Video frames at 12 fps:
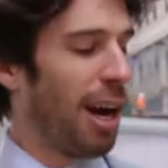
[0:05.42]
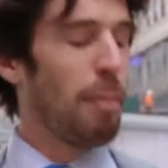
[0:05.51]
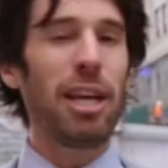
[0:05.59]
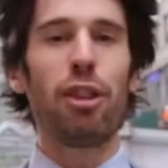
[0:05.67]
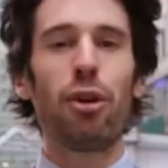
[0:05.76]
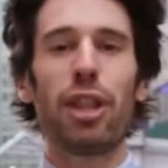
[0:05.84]

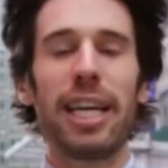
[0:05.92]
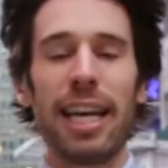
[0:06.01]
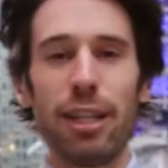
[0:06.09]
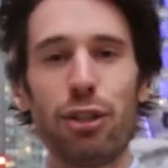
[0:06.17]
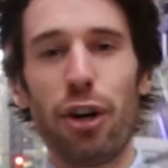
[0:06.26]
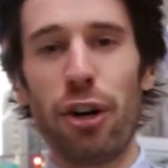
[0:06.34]
I'm either the
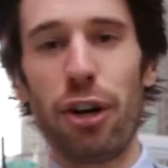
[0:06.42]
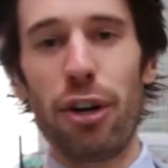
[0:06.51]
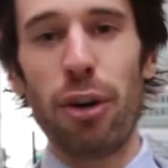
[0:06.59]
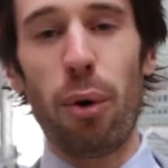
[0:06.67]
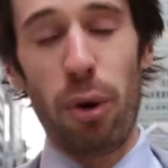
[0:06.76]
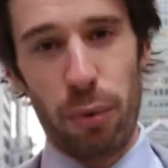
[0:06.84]

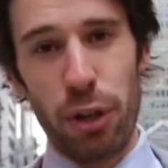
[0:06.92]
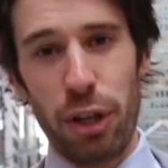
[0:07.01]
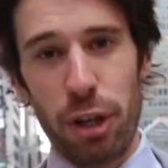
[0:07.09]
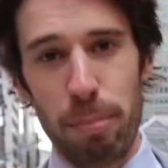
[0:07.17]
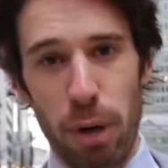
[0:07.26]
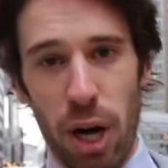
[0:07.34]
intern or really
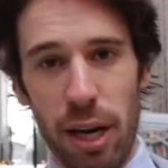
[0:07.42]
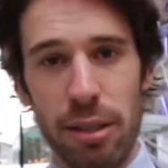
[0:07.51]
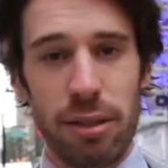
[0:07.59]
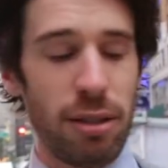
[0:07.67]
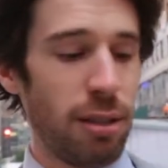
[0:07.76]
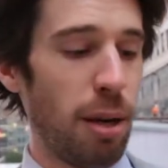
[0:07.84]
good
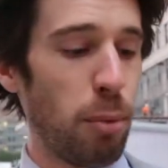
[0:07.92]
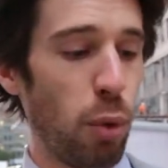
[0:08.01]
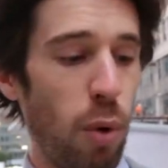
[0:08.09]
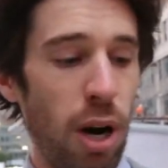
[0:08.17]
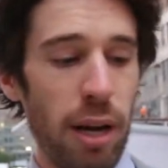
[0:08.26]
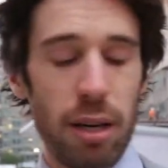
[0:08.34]
boss, number
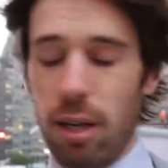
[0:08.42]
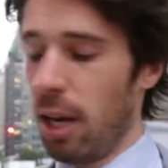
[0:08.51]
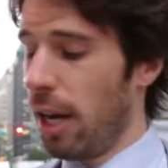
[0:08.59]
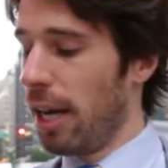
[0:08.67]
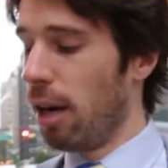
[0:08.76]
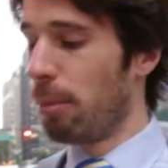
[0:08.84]
one.
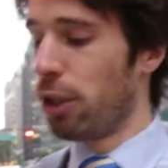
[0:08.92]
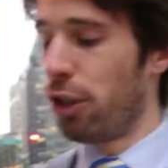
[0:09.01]
And number